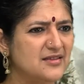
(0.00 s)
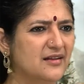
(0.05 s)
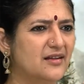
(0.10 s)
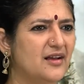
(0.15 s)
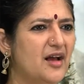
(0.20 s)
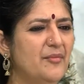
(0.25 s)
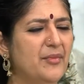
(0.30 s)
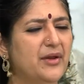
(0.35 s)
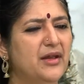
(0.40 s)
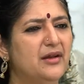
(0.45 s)
are
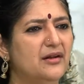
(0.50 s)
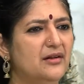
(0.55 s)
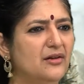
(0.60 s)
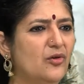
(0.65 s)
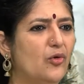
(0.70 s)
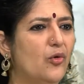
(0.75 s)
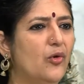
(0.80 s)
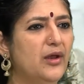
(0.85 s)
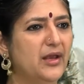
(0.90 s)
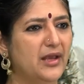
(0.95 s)
coming and
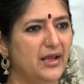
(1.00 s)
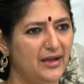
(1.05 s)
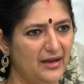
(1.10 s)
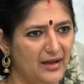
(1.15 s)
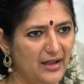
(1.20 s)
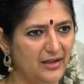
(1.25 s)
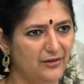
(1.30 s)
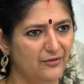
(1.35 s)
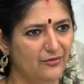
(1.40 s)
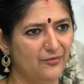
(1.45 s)
going in
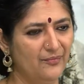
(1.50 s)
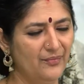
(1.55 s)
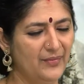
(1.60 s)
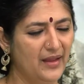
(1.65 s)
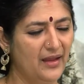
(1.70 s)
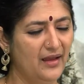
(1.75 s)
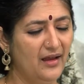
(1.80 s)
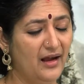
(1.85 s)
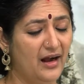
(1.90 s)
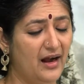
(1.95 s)
life.
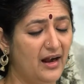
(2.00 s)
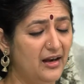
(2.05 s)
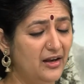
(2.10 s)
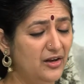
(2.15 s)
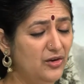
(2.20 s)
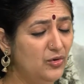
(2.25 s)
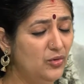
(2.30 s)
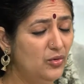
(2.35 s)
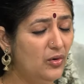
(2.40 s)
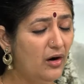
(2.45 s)
And
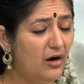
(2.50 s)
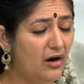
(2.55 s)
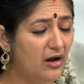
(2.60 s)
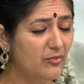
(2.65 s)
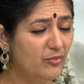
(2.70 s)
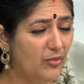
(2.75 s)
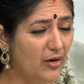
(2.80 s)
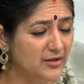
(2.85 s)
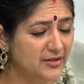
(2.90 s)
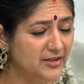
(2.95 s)
you are
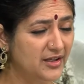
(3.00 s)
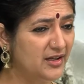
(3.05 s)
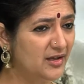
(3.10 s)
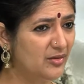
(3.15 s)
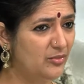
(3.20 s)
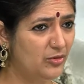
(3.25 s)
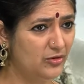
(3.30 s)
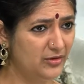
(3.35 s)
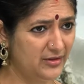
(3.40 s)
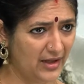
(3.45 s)
bothering
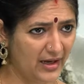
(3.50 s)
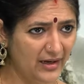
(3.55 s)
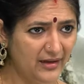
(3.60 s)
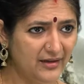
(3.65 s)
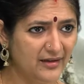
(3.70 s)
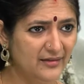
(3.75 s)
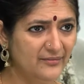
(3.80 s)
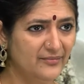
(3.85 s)
about that,